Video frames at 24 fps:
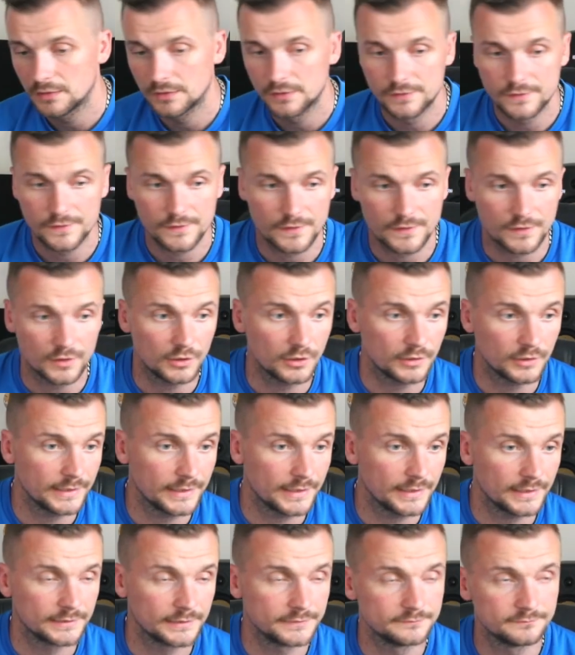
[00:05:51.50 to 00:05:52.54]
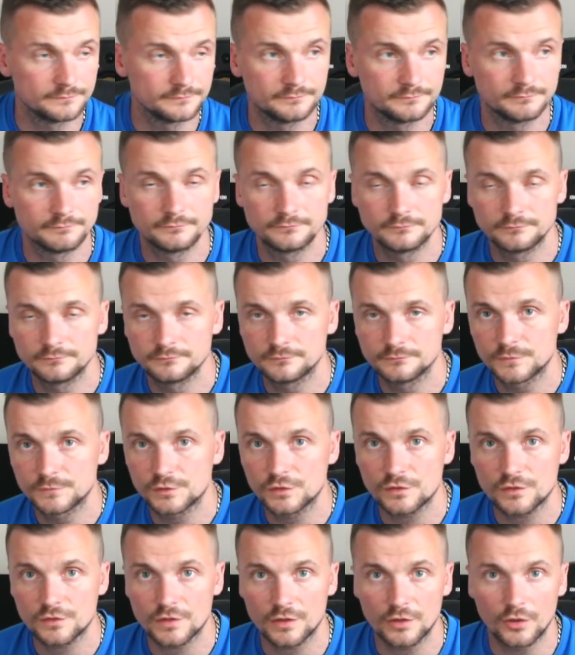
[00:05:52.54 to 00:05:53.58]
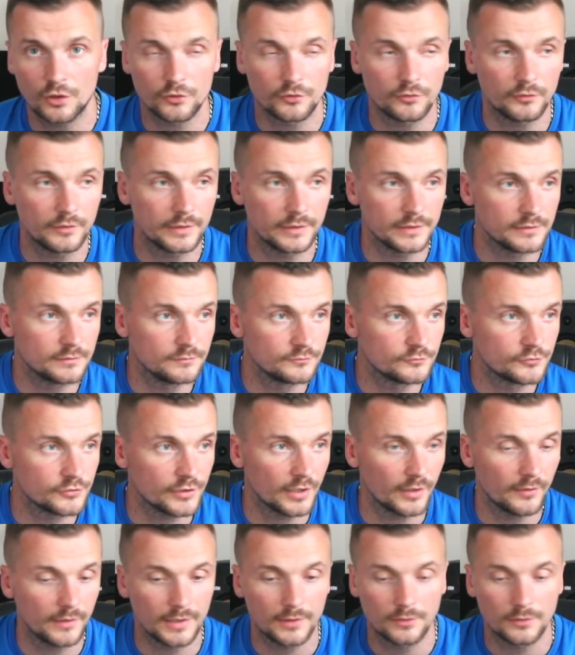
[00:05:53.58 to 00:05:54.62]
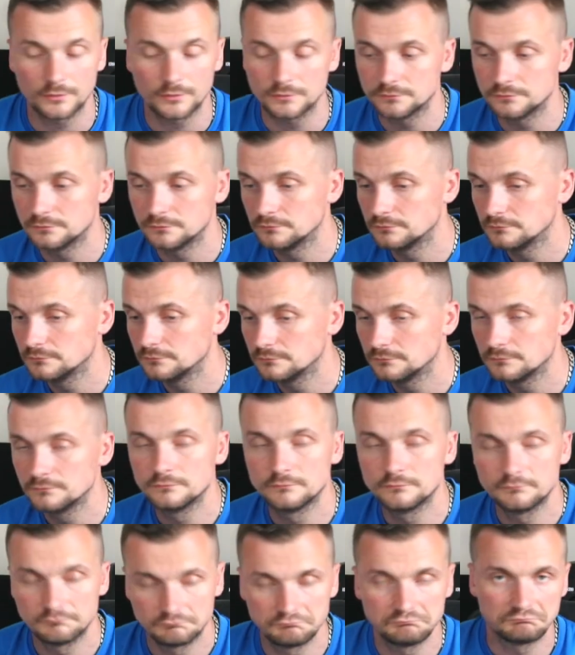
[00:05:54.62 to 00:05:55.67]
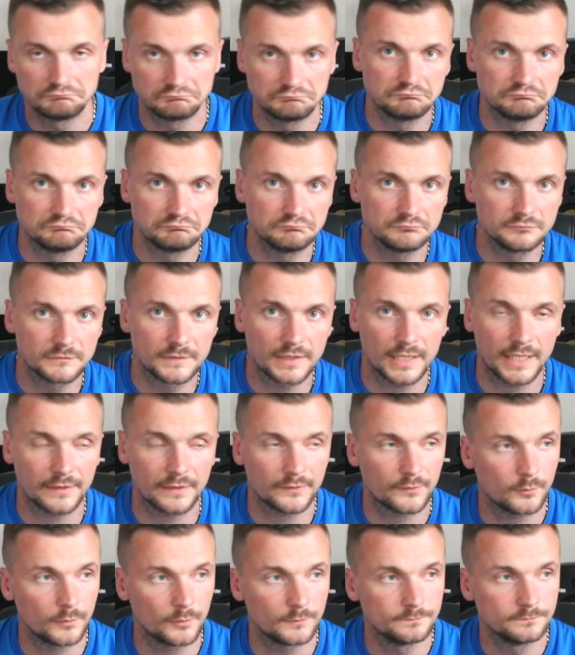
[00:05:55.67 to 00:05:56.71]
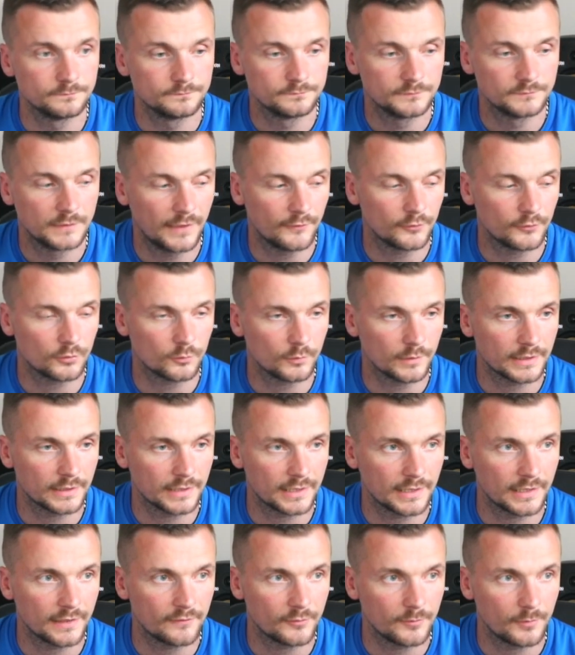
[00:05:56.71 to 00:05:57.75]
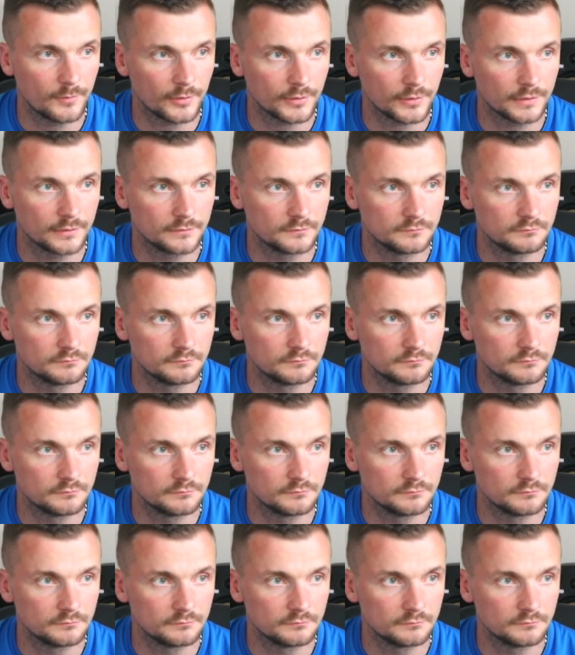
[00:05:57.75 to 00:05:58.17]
So yeah, just an honorary shout out. Nice one. Have a good weekend, everybody.